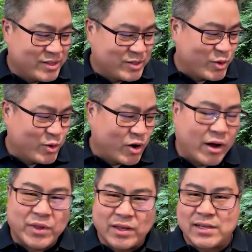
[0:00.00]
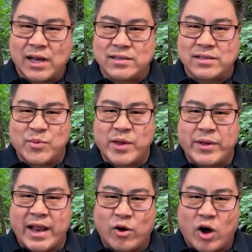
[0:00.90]
So you're Opti Assassin and maybe
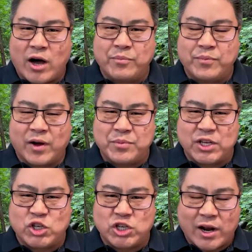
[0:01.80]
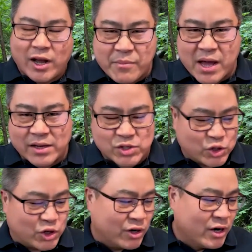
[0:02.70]
now Opti Jedi
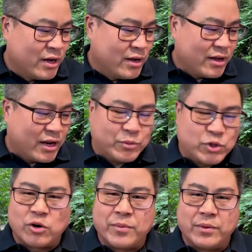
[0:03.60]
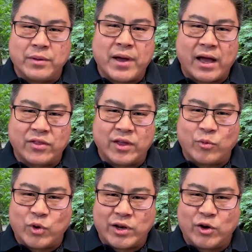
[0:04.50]
Master. And I'm sure maybe back then
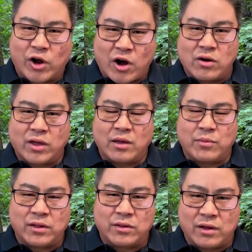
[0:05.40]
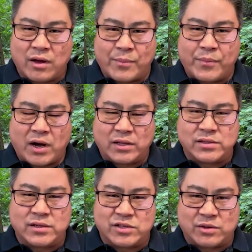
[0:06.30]
when your call came in to
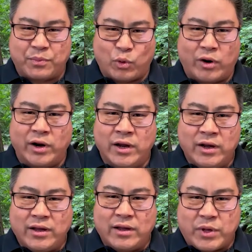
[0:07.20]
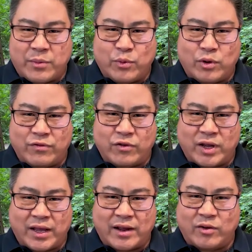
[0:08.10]
Ponce support, the people were
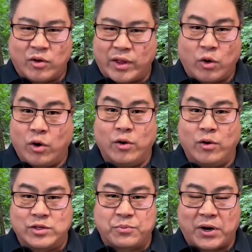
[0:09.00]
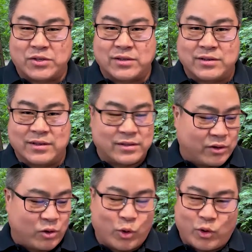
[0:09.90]
freaking out, going like, "Oh no, no, it's Preston." It's like,
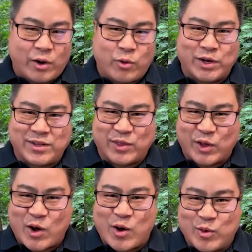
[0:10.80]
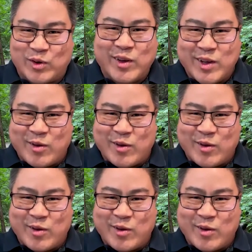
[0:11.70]
"No, no, I don't want to take the call.